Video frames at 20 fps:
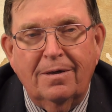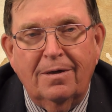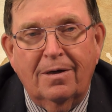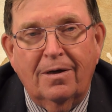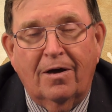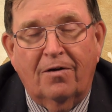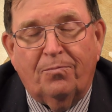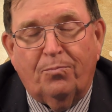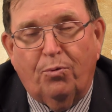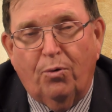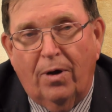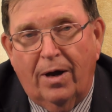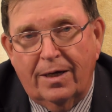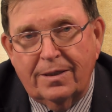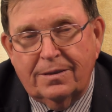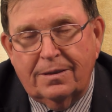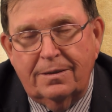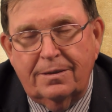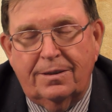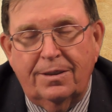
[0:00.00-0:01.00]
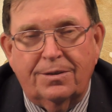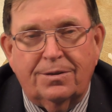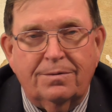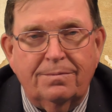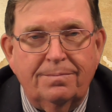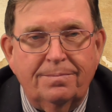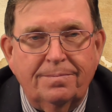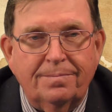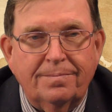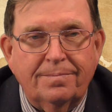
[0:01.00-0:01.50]
of
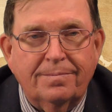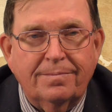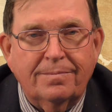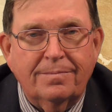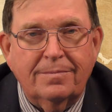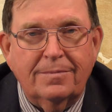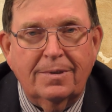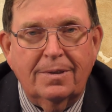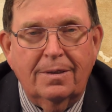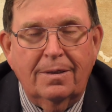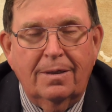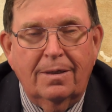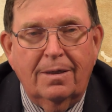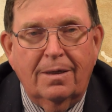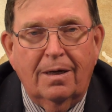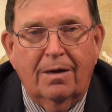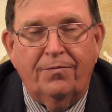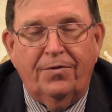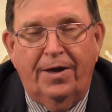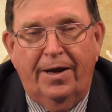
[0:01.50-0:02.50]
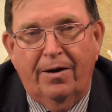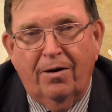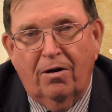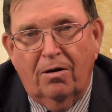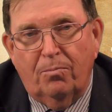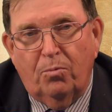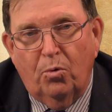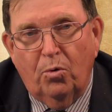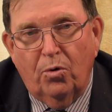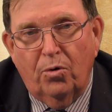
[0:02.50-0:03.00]
Protestantism, of the
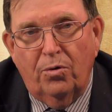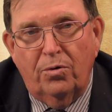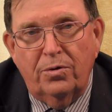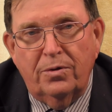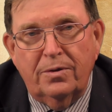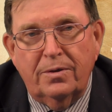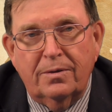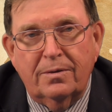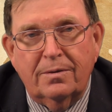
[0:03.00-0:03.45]
Arab world,